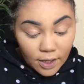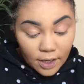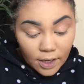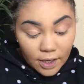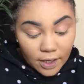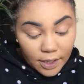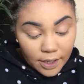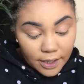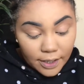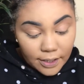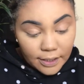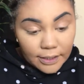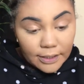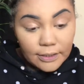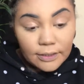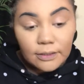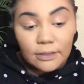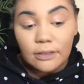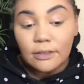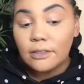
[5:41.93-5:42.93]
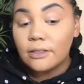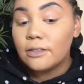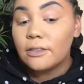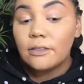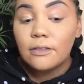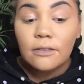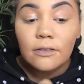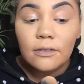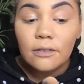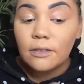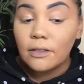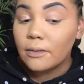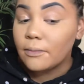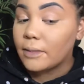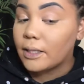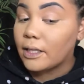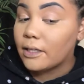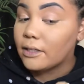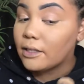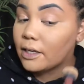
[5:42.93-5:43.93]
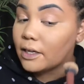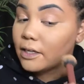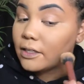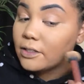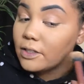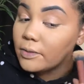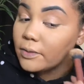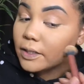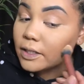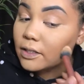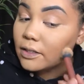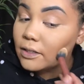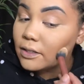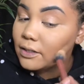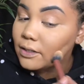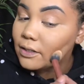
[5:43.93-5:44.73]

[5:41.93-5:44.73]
And I'm glad that I dewy.